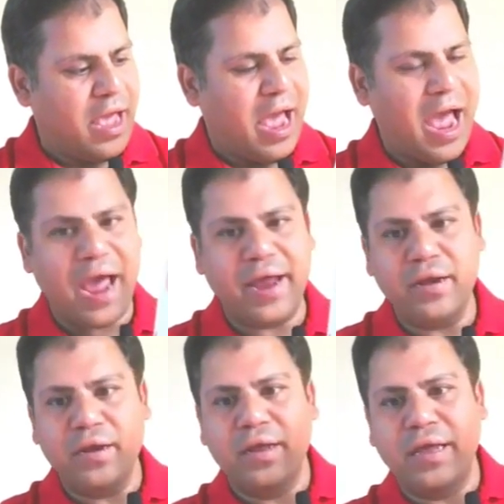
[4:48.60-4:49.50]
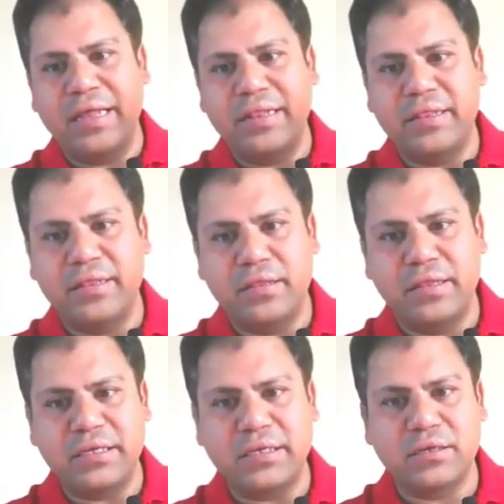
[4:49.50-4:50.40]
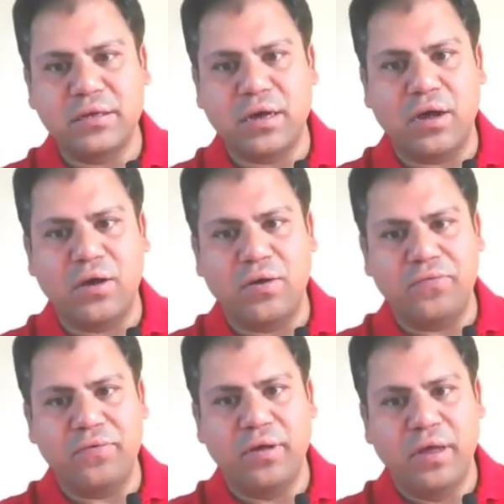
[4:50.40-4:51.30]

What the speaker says: and in this curve,